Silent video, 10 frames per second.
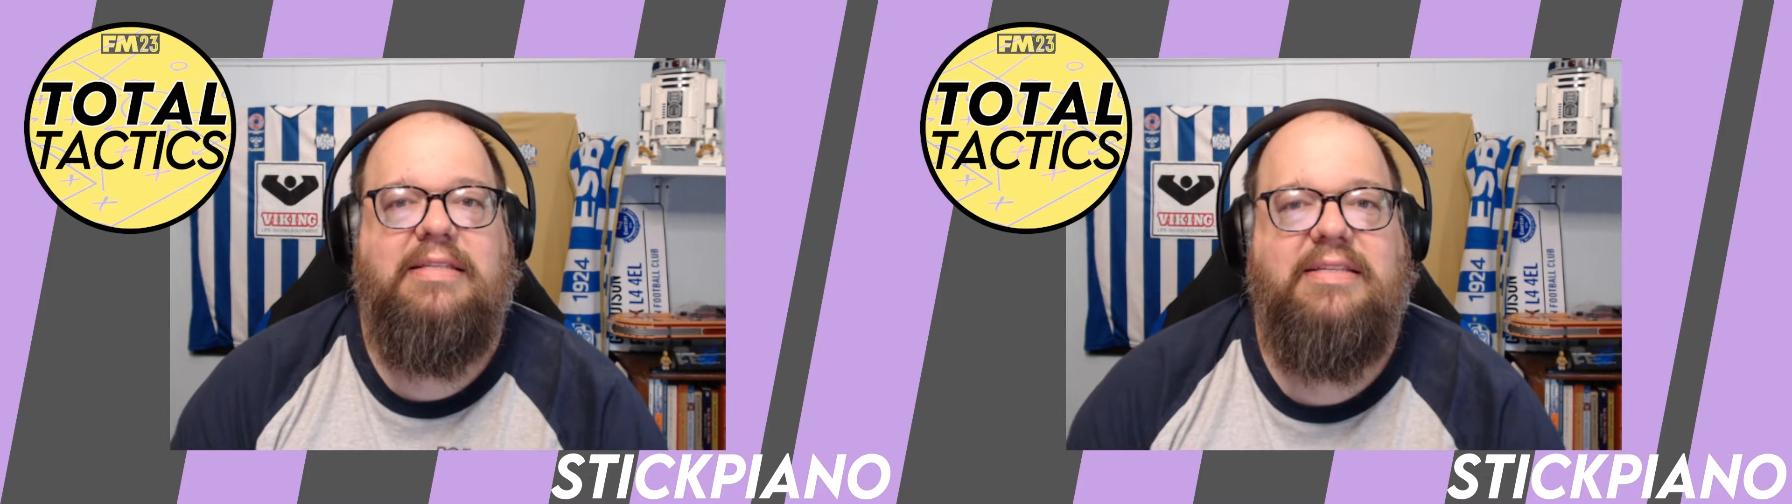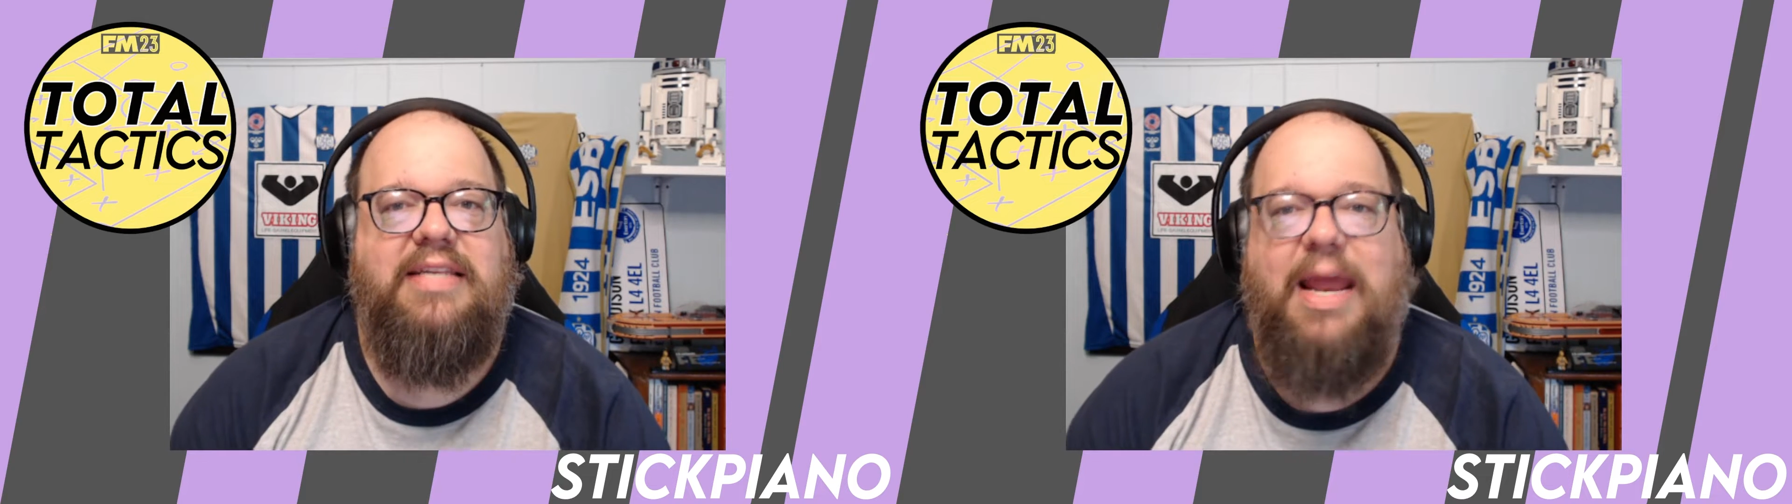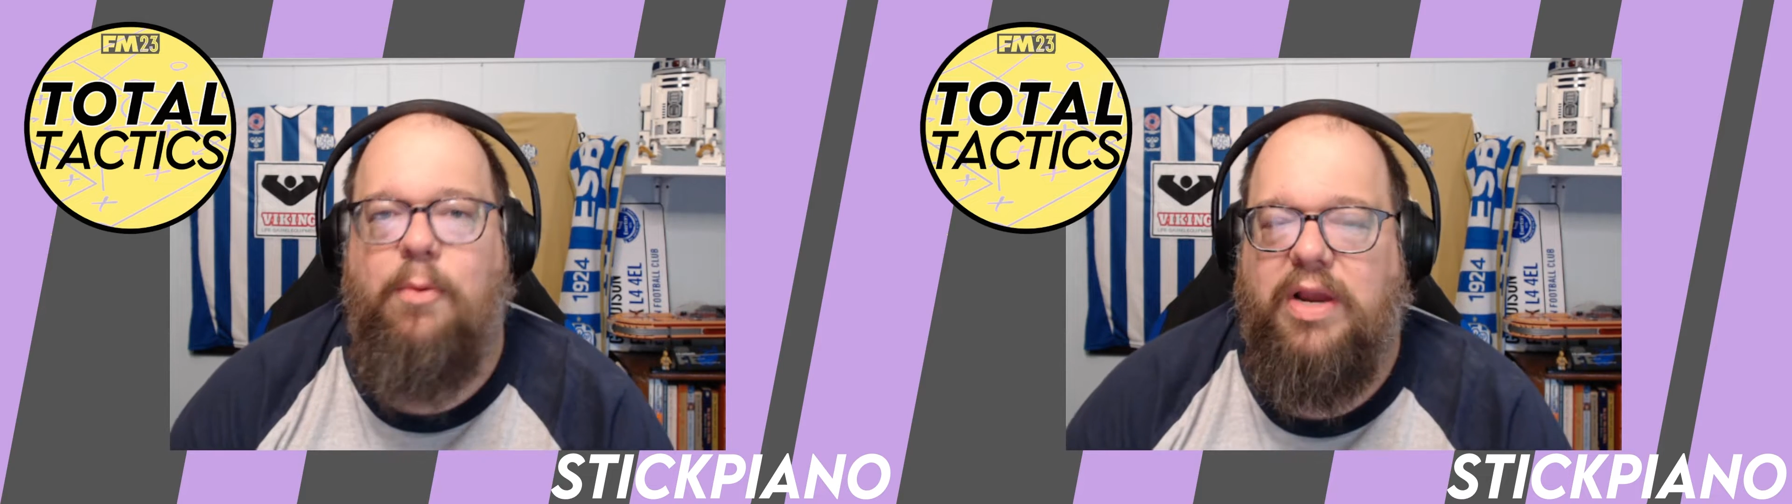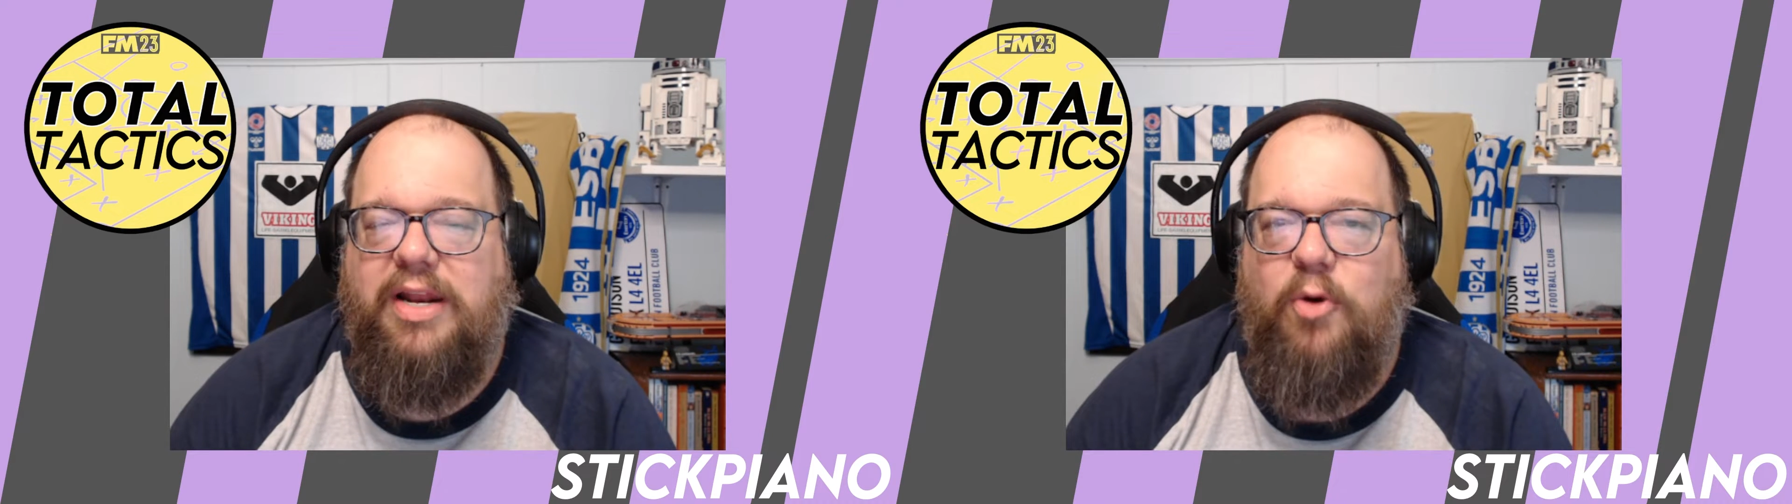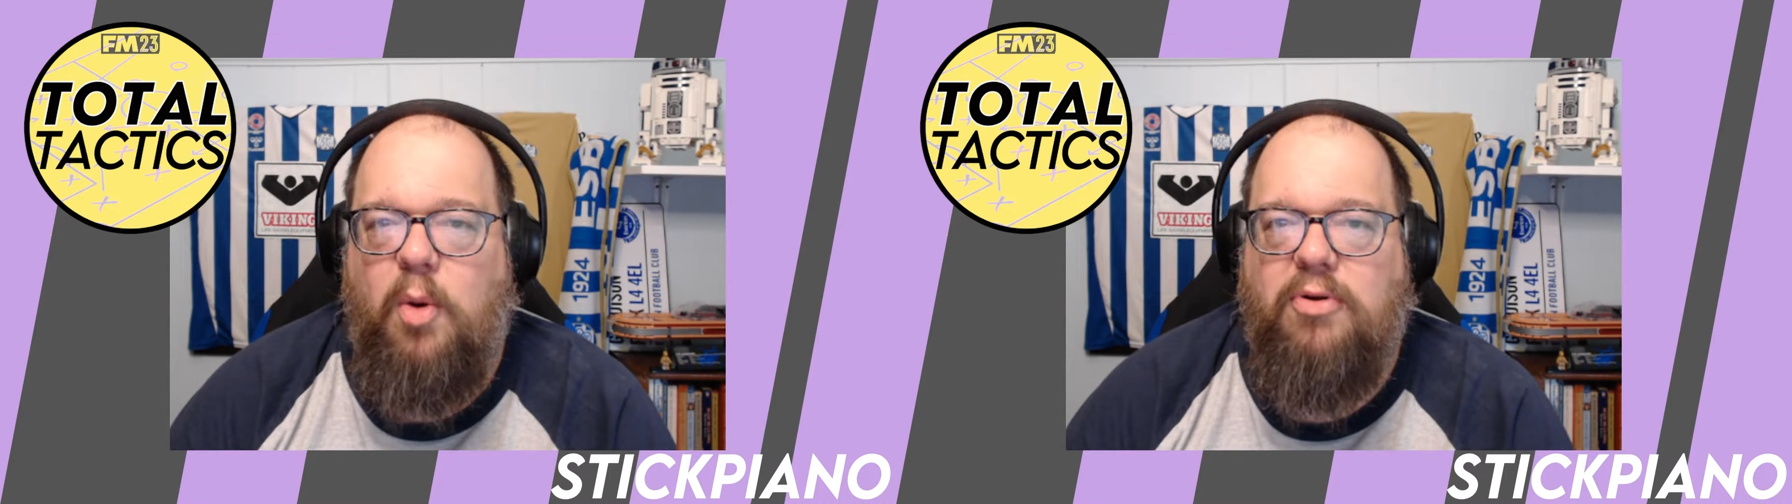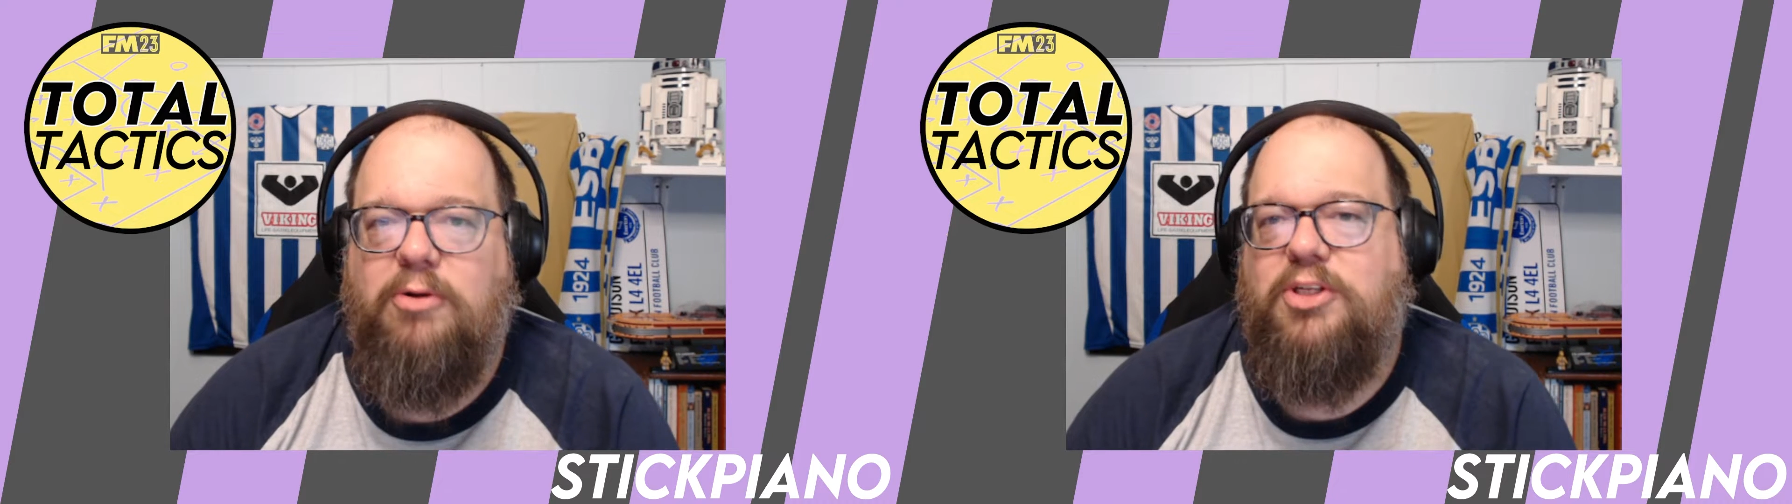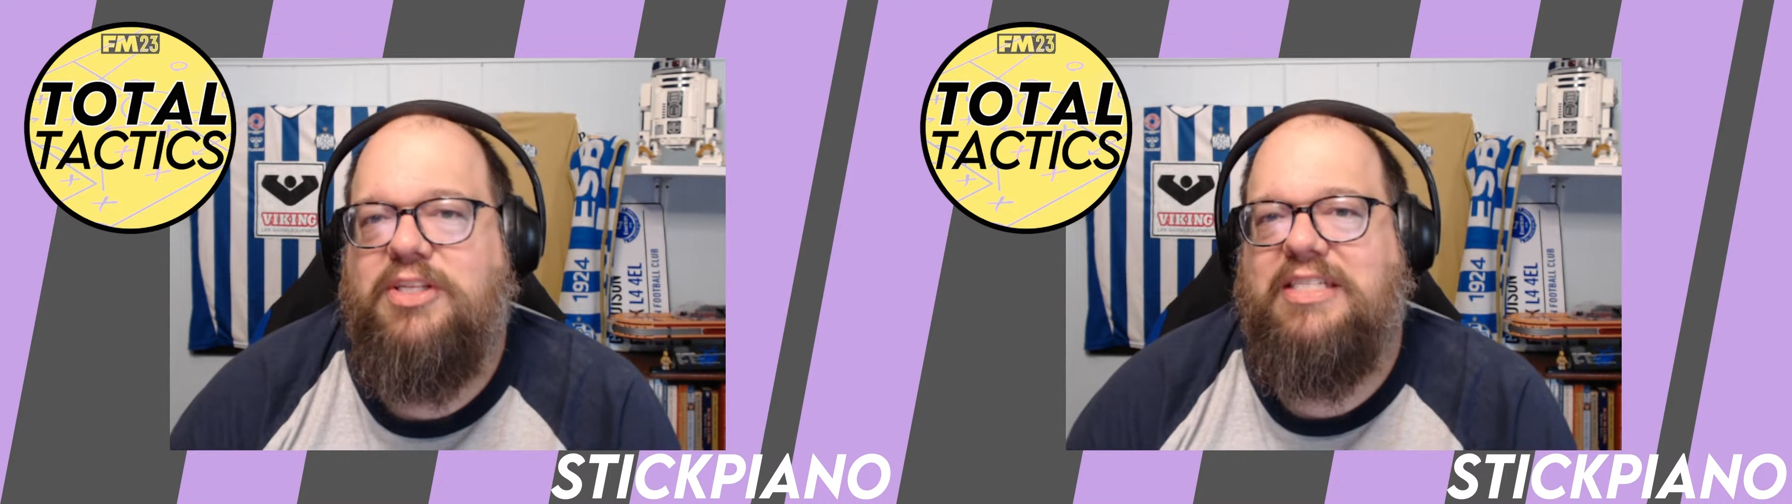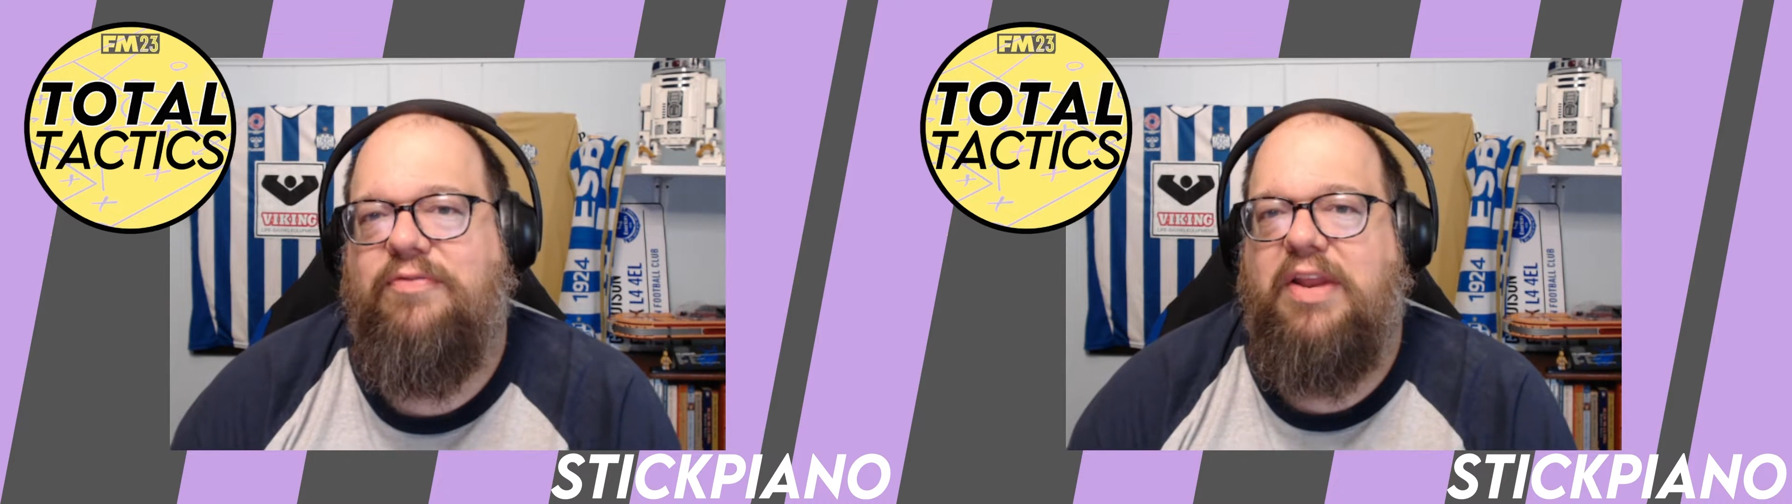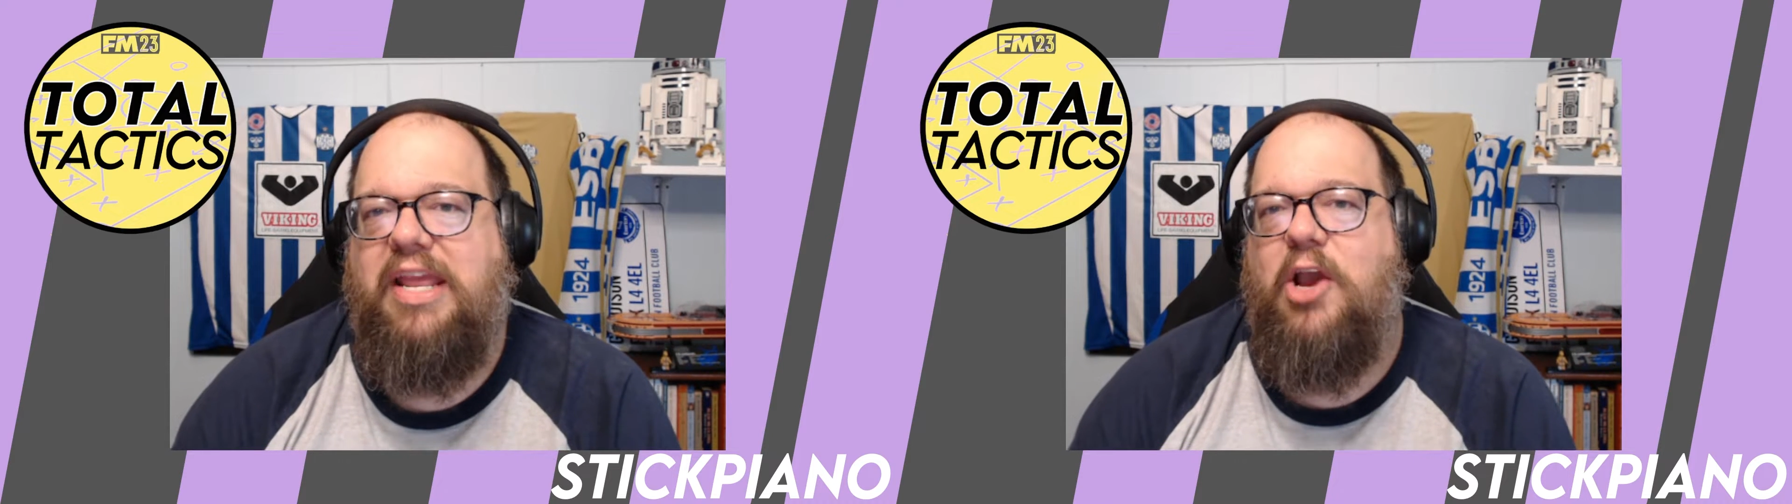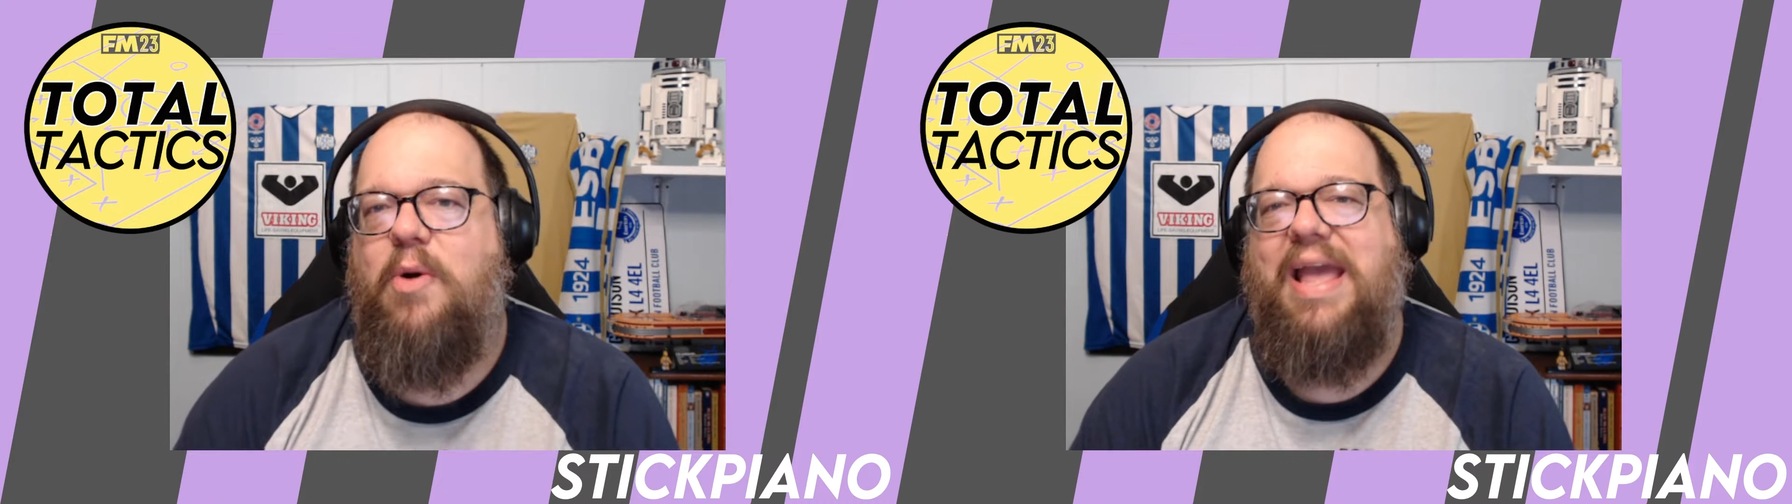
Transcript: Today we're going to approach this video